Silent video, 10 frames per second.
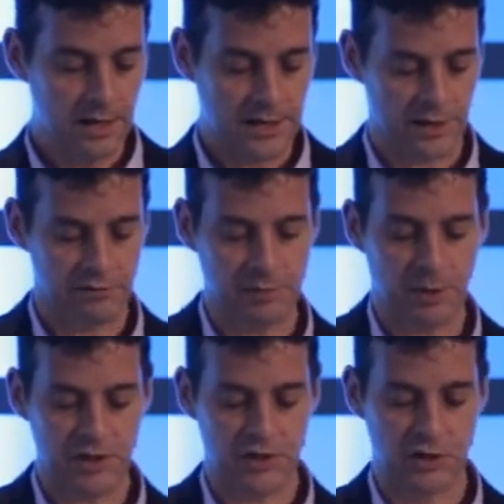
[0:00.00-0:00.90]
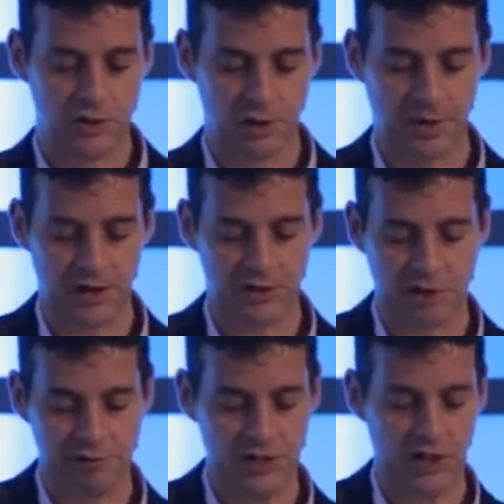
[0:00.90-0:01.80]
Now, the respondents who took part in
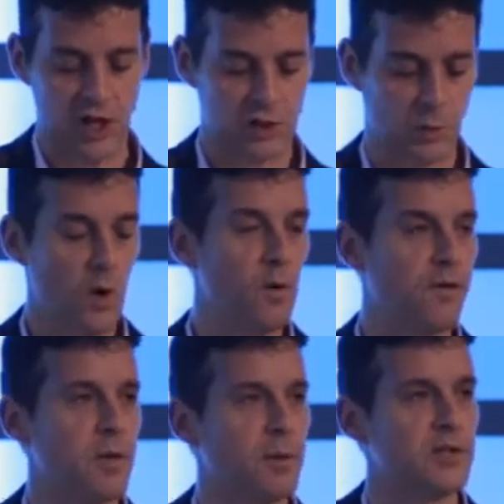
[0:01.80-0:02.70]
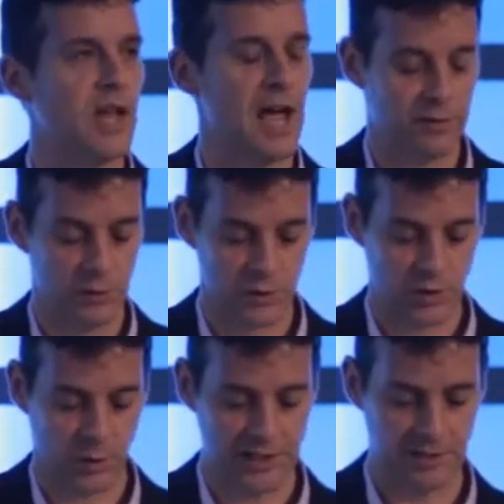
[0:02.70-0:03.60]
our research were all from the most affluent
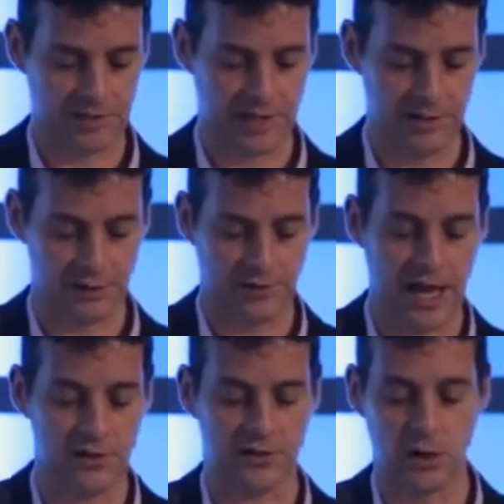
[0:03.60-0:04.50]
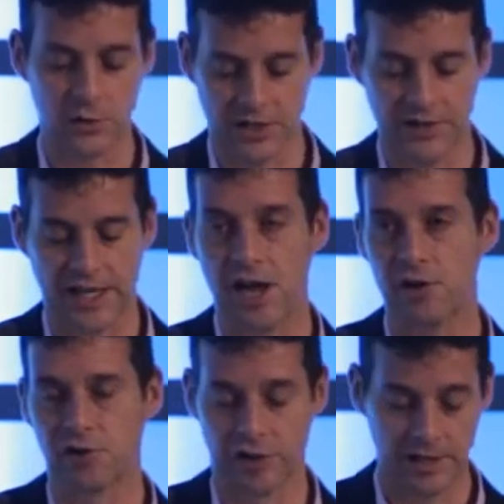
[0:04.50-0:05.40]
20% of households in the
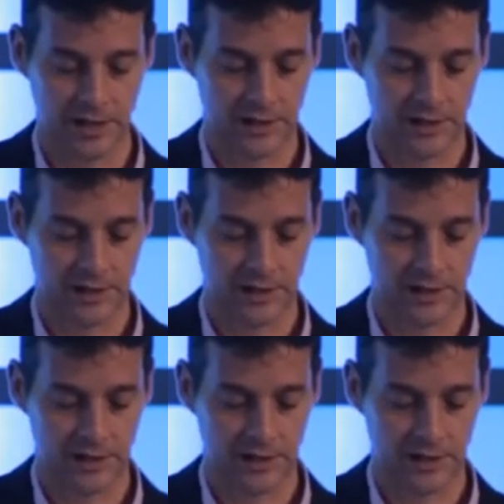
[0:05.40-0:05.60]
country,